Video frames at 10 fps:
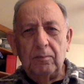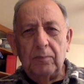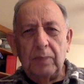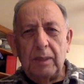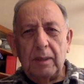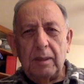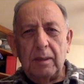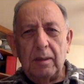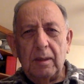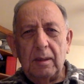but
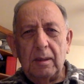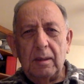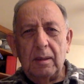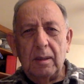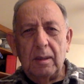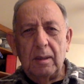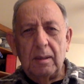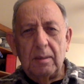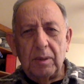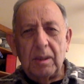these, this
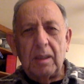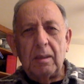particular